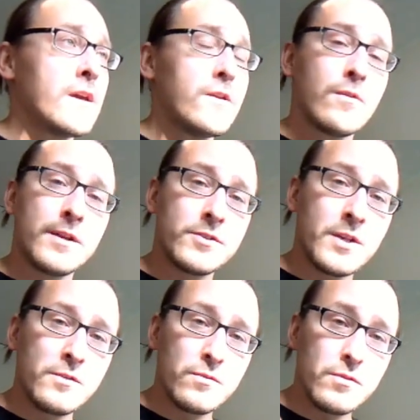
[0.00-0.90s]
you can
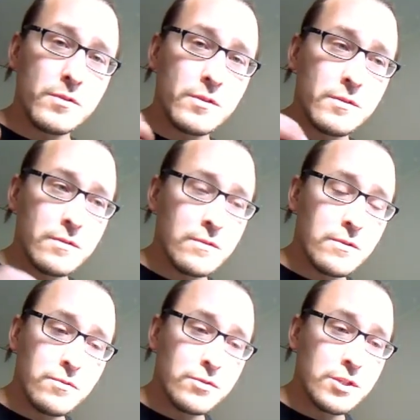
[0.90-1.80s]
try to
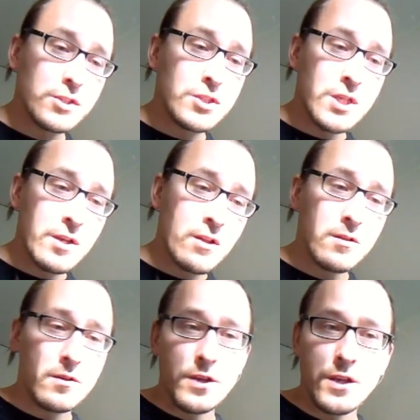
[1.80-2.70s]
use the channel